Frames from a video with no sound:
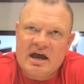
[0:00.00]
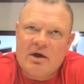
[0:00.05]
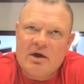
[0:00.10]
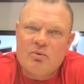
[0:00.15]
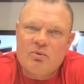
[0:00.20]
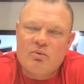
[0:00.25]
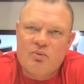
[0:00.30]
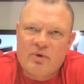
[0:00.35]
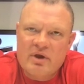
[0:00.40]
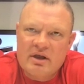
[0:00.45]
I
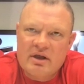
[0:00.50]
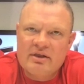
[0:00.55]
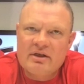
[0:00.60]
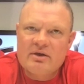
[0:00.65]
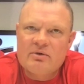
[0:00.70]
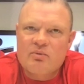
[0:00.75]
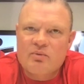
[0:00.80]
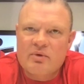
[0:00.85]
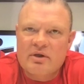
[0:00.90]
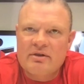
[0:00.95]
really,
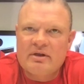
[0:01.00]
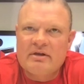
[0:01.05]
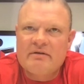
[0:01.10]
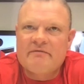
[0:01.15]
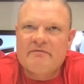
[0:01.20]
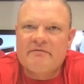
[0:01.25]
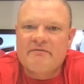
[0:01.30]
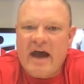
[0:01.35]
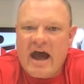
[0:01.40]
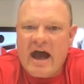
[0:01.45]
really
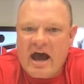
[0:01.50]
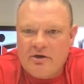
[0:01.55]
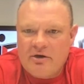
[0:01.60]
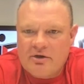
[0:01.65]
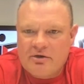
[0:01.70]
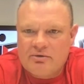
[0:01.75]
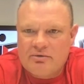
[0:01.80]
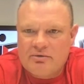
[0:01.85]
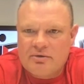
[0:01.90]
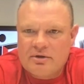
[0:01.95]

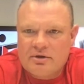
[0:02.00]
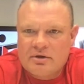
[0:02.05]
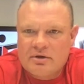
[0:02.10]
valued